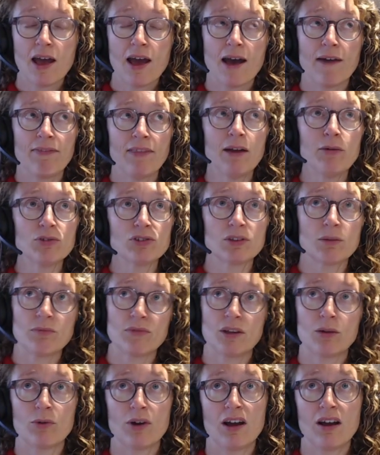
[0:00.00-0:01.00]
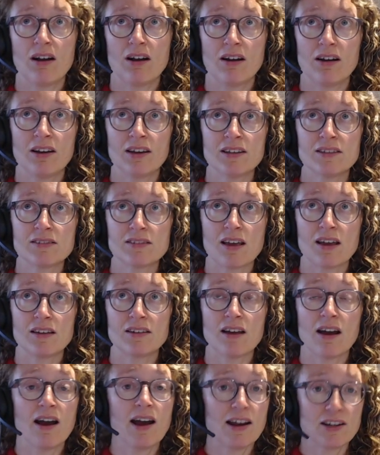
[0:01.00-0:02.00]
And that was something where I
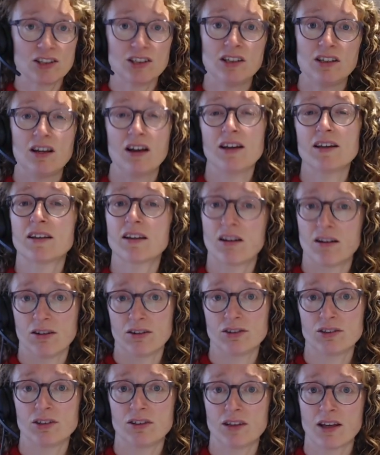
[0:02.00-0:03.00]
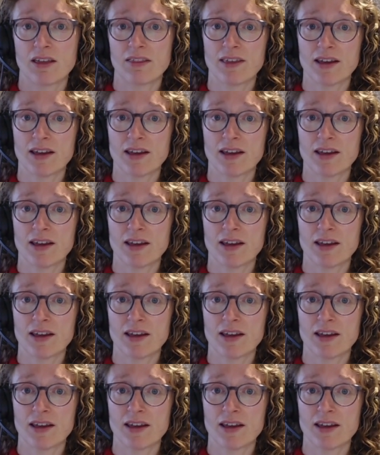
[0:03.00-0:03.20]
said, actually, I can't do that.